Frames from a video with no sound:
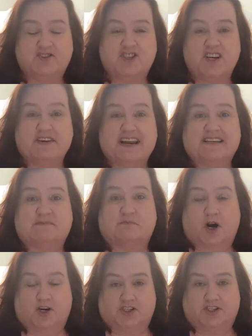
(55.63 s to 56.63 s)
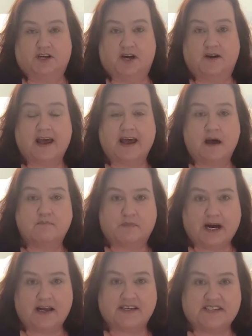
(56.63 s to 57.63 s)
She even has merch. Okay, I
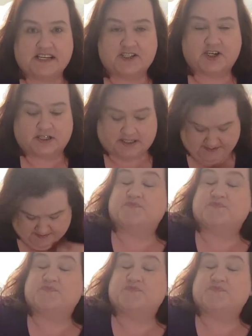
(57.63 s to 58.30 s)
bought a t-shirt.